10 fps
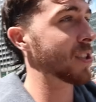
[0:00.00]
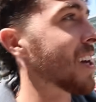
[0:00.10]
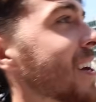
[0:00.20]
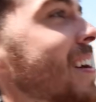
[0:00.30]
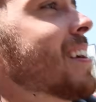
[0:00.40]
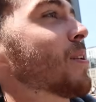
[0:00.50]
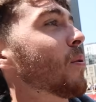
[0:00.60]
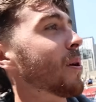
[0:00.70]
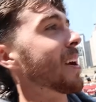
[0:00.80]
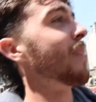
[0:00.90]

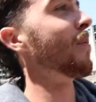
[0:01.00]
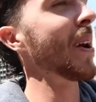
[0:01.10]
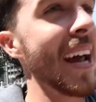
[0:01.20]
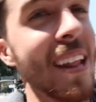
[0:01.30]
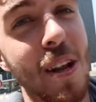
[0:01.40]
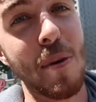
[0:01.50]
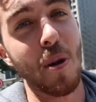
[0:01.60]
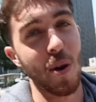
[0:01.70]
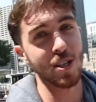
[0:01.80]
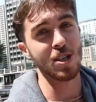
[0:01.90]
We got a little bit
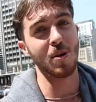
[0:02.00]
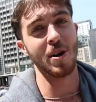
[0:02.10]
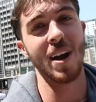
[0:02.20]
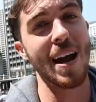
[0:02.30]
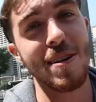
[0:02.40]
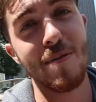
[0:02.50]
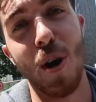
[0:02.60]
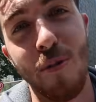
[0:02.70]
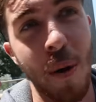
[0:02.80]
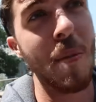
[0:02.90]
of work to do on her. I don't even
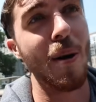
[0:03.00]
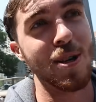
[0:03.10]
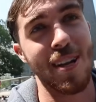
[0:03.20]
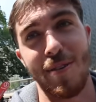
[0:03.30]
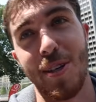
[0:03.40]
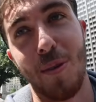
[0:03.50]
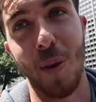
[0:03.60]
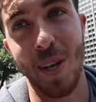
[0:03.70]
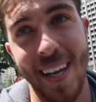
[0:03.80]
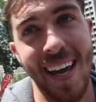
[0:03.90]
know if our motor's ever gonna
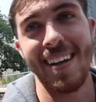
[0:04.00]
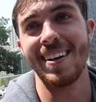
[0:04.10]
work again.